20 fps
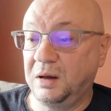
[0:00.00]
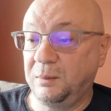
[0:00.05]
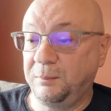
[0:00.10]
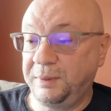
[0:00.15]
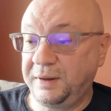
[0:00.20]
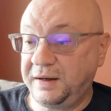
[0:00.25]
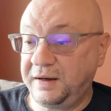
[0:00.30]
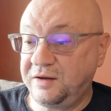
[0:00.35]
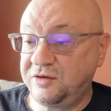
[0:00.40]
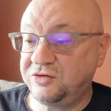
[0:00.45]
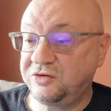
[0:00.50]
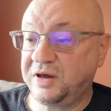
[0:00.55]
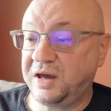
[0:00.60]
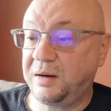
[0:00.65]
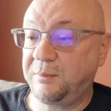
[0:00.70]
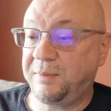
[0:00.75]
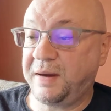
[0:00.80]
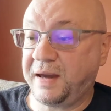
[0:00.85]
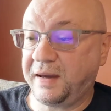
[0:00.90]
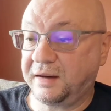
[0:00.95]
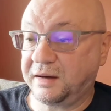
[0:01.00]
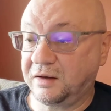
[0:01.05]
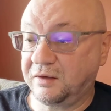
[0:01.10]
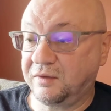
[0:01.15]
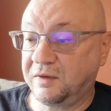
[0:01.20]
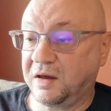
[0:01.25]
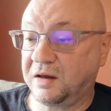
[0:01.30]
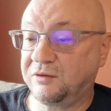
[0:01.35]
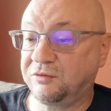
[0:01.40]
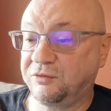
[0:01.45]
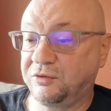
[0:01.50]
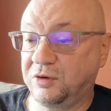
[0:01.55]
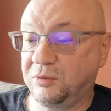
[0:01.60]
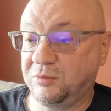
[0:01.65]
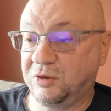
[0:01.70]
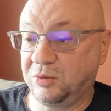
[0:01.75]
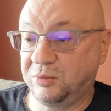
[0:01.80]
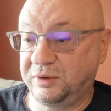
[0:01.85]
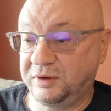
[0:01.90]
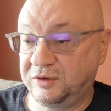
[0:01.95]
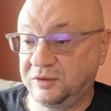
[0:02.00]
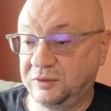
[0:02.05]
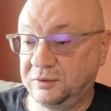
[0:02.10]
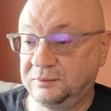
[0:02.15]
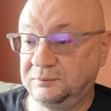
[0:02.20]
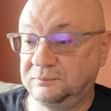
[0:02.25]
Biddy sat back and thought for a moment.